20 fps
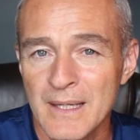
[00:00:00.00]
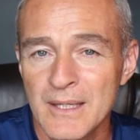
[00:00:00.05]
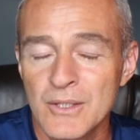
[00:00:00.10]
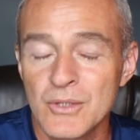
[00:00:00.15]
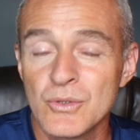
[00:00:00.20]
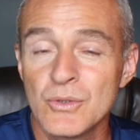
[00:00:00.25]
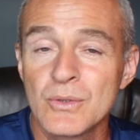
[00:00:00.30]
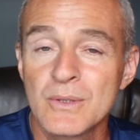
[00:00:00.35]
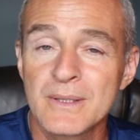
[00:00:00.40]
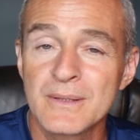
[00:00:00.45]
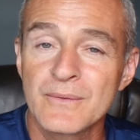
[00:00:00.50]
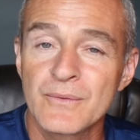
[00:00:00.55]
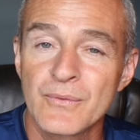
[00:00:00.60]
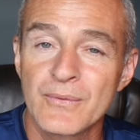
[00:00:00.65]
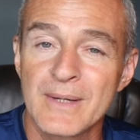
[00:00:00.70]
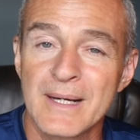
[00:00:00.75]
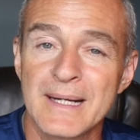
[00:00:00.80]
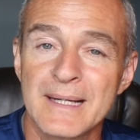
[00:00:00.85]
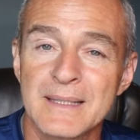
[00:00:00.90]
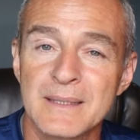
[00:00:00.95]
You can
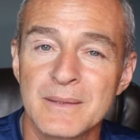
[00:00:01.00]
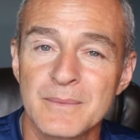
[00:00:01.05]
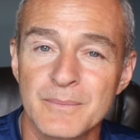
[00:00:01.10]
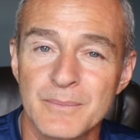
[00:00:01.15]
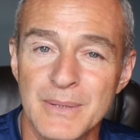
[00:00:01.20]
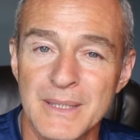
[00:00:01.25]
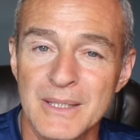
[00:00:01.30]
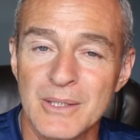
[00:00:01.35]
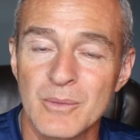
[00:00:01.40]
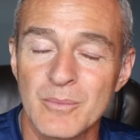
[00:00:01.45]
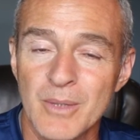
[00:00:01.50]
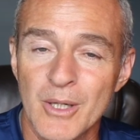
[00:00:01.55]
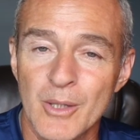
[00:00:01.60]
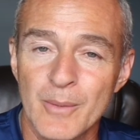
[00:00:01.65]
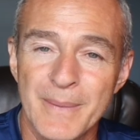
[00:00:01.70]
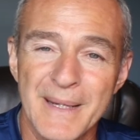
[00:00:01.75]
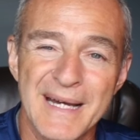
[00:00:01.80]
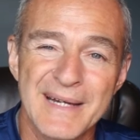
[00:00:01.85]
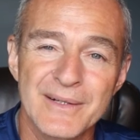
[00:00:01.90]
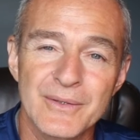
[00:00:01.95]
find
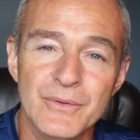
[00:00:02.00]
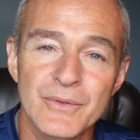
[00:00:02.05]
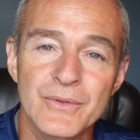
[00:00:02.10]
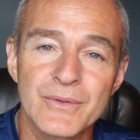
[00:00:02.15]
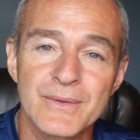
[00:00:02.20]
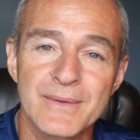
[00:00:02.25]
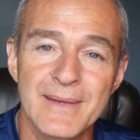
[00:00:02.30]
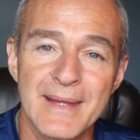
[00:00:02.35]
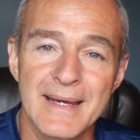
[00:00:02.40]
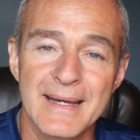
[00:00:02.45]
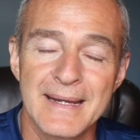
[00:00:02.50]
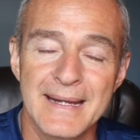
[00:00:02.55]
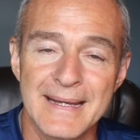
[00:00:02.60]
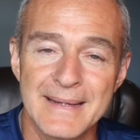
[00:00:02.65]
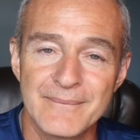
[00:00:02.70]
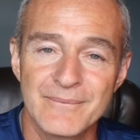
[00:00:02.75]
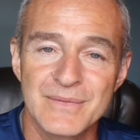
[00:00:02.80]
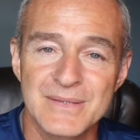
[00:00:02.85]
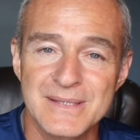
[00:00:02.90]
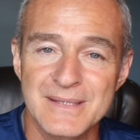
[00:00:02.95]
pickleball paddles that
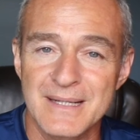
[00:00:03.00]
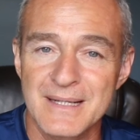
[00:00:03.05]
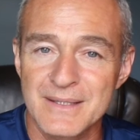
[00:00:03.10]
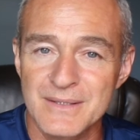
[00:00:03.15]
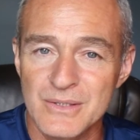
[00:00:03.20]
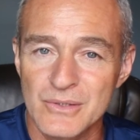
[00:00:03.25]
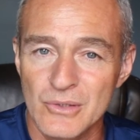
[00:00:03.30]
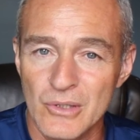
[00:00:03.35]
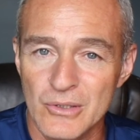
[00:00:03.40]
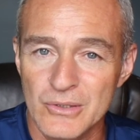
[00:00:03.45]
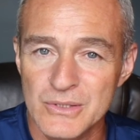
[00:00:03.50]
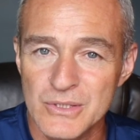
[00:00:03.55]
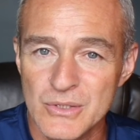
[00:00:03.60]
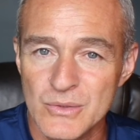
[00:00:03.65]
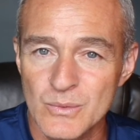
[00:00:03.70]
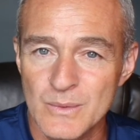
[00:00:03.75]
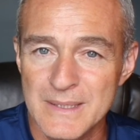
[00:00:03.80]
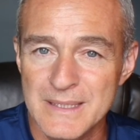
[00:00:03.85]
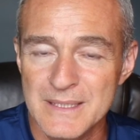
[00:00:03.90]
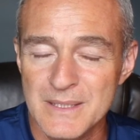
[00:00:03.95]
emphasize a large
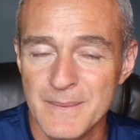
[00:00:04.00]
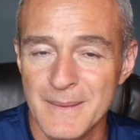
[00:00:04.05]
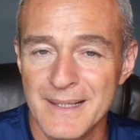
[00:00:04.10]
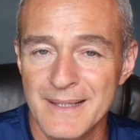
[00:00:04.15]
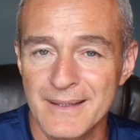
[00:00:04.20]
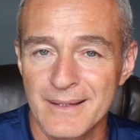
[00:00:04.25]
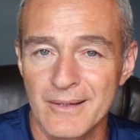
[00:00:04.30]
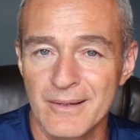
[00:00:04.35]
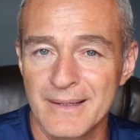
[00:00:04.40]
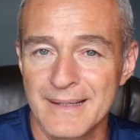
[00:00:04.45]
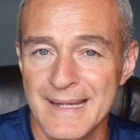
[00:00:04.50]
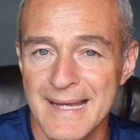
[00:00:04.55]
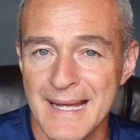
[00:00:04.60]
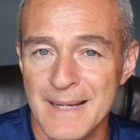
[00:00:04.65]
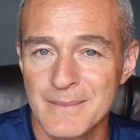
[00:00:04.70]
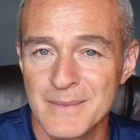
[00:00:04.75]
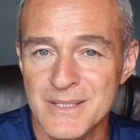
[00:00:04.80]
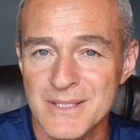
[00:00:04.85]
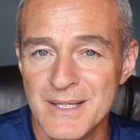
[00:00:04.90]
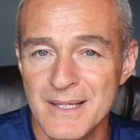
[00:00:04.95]
sweet spot on
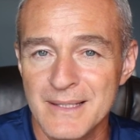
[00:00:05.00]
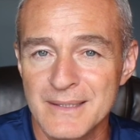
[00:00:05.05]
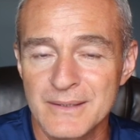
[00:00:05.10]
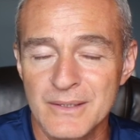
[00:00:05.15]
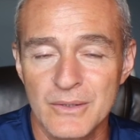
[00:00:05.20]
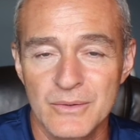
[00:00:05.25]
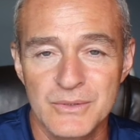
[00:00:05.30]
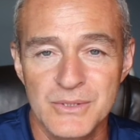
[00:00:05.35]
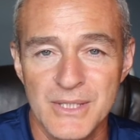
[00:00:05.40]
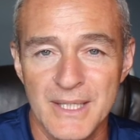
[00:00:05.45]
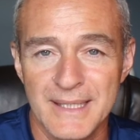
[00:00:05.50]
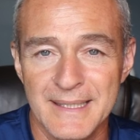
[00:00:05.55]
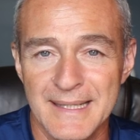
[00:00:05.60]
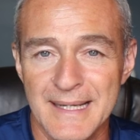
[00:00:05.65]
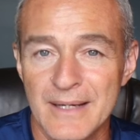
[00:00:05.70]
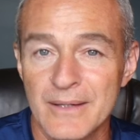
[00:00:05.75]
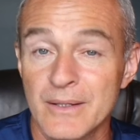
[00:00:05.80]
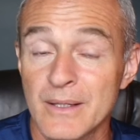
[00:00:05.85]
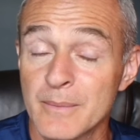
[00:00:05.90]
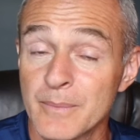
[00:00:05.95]
Amazon. Go check it
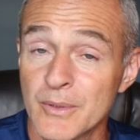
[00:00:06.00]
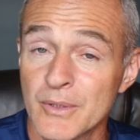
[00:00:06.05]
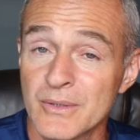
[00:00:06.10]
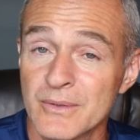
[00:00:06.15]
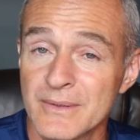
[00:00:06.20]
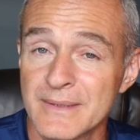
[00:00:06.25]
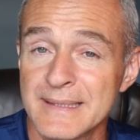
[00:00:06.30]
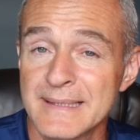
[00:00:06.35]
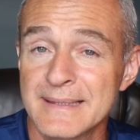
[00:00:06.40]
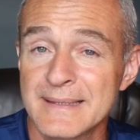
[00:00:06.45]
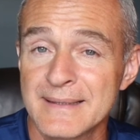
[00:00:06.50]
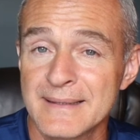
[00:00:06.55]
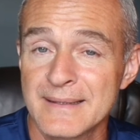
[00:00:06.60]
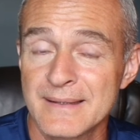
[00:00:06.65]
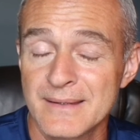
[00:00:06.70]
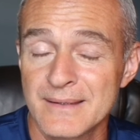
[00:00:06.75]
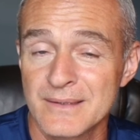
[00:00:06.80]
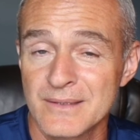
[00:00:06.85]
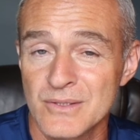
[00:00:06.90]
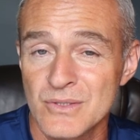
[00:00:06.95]
out. I'll put a link
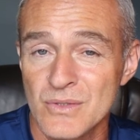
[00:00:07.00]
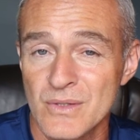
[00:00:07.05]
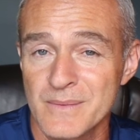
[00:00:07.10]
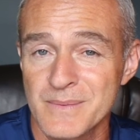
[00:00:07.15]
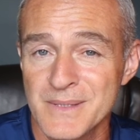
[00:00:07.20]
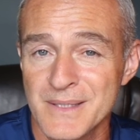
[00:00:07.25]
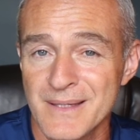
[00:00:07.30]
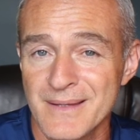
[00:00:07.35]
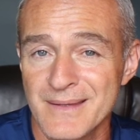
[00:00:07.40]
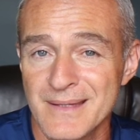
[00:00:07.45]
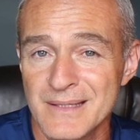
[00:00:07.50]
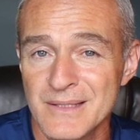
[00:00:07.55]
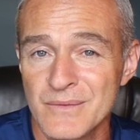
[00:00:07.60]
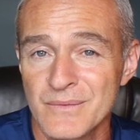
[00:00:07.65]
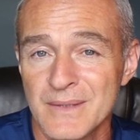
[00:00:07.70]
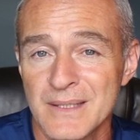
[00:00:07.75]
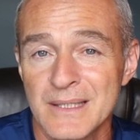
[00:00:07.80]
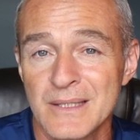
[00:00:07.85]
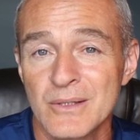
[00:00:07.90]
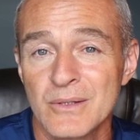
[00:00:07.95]
in the description of this
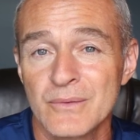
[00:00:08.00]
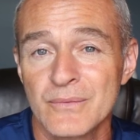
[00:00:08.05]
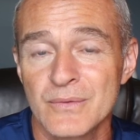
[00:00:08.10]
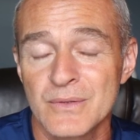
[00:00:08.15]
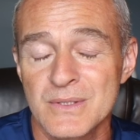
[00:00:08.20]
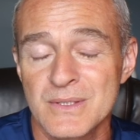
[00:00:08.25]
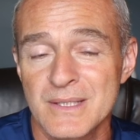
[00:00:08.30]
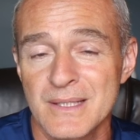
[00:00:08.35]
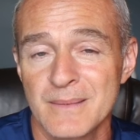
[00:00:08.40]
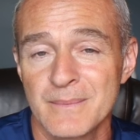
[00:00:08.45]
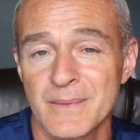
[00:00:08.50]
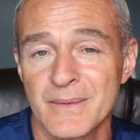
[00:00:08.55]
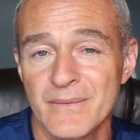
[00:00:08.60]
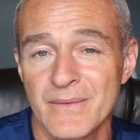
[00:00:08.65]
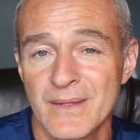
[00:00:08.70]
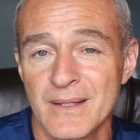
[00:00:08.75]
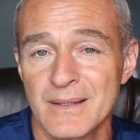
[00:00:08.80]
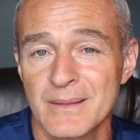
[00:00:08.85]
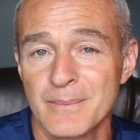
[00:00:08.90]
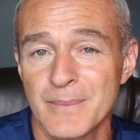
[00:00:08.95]
video for some
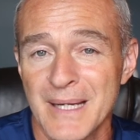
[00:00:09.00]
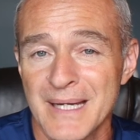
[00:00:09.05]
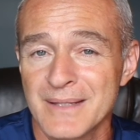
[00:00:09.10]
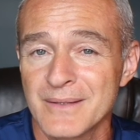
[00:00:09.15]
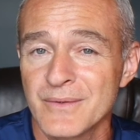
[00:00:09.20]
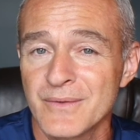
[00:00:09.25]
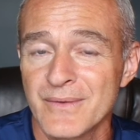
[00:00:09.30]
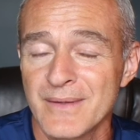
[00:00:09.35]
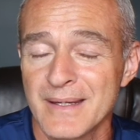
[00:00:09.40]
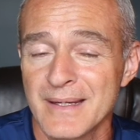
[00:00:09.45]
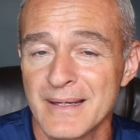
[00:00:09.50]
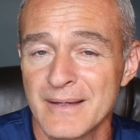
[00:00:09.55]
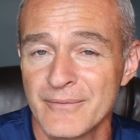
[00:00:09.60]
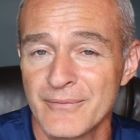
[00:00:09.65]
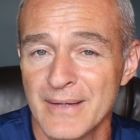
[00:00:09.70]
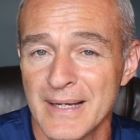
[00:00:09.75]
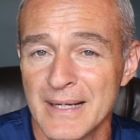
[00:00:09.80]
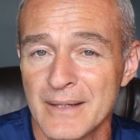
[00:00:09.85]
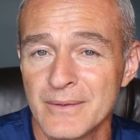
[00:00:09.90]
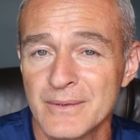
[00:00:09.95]
of the paddles that I
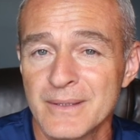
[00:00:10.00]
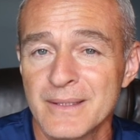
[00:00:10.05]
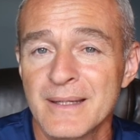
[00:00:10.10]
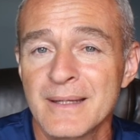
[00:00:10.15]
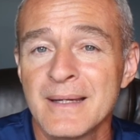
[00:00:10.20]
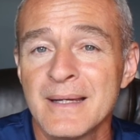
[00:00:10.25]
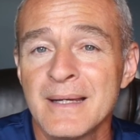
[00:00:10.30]
found.